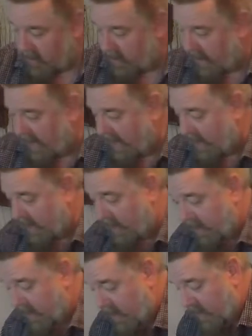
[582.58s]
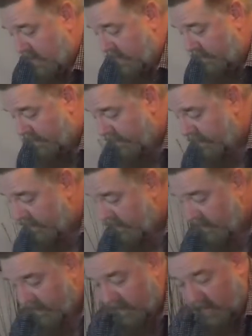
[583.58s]
And there you go.
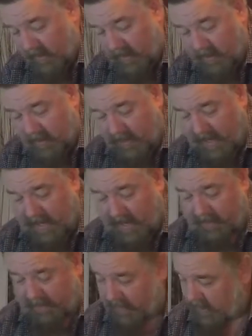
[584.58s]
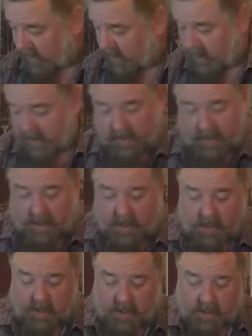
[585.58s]
You have
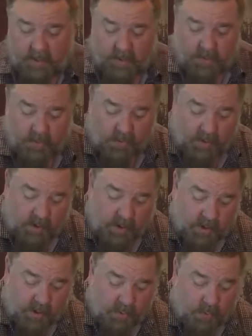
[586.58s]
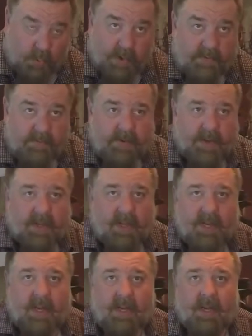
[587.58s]
your
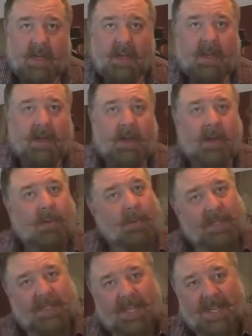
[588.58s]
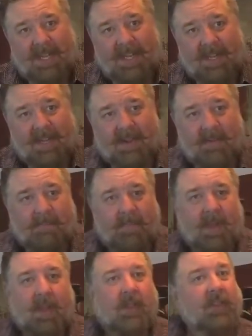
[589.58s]
Woodinville whiskey
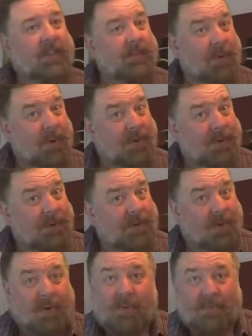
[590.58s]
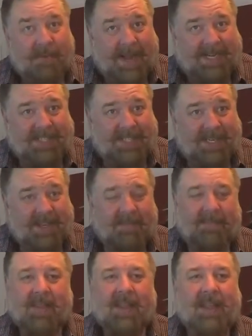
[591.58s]
smoked old fashioned.
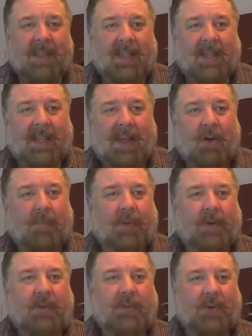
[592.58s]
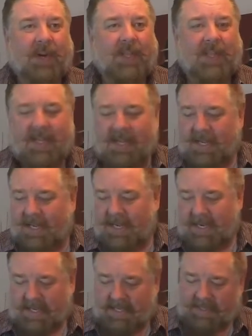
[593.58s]
I hope you enjoyed
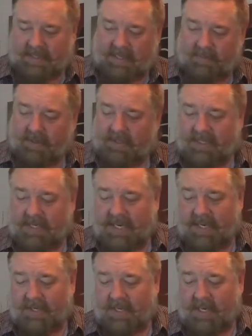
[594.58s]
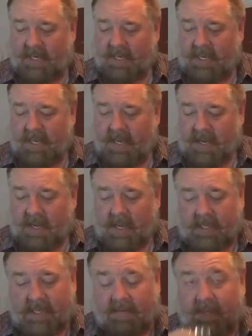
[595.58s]
this little presentation.
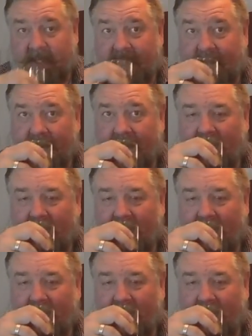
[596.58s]
Let's give it a sip here.